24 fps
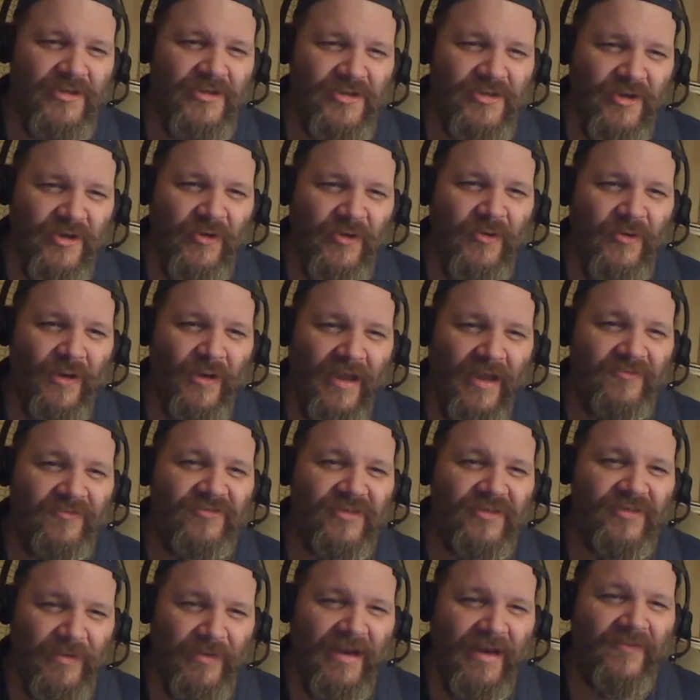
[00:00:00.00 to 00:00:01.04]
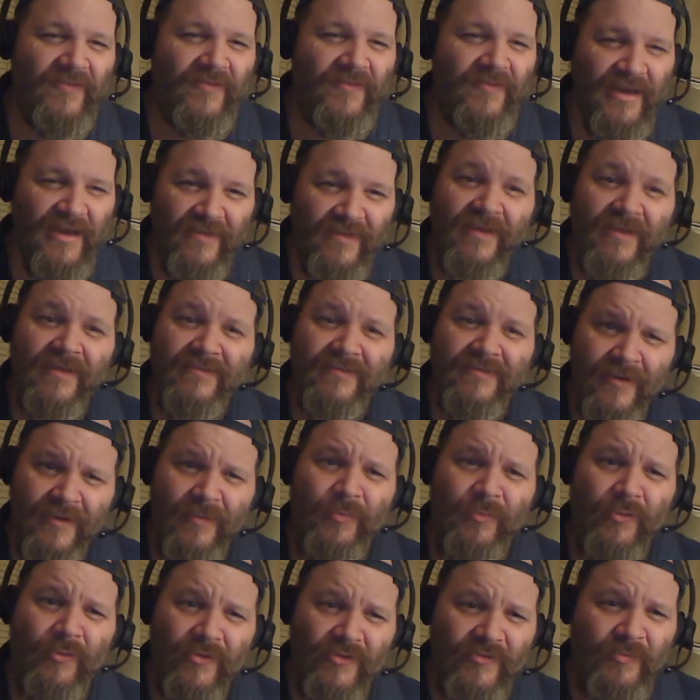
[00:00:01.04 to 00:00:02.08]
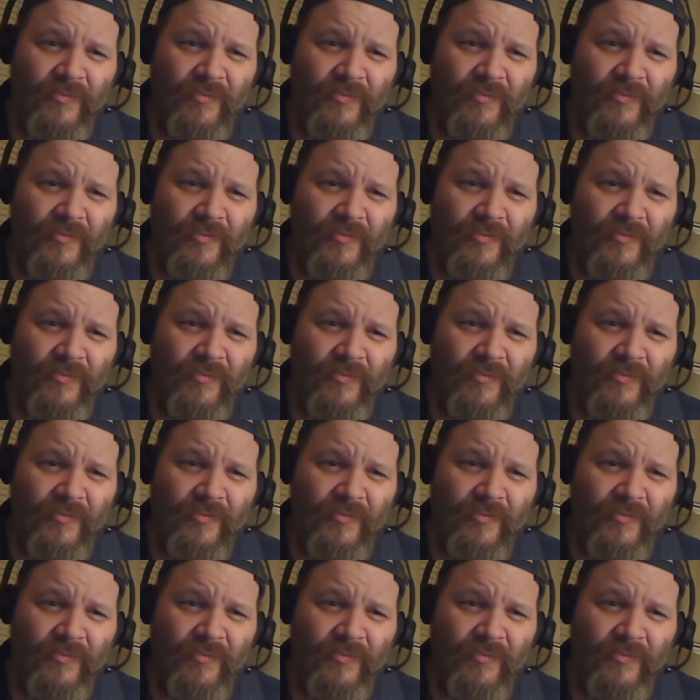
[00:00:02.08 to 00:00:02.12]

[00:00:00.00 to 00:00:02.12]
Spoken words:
show. I've seen things in airports.